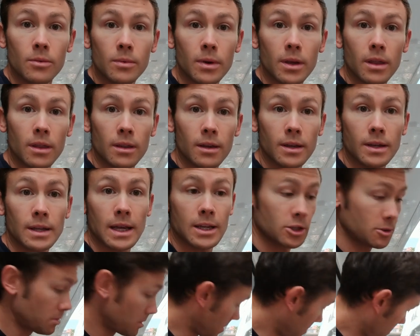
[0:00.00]
with
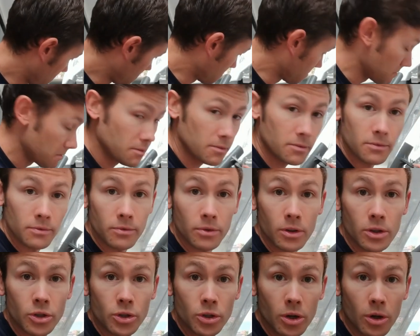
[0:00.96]
attachment for
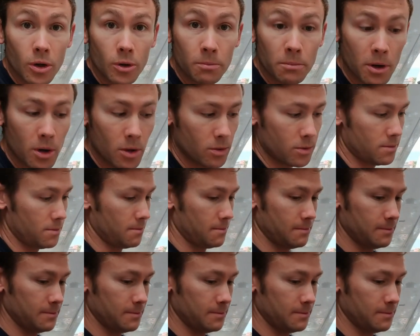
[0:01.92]
the shorehold pole,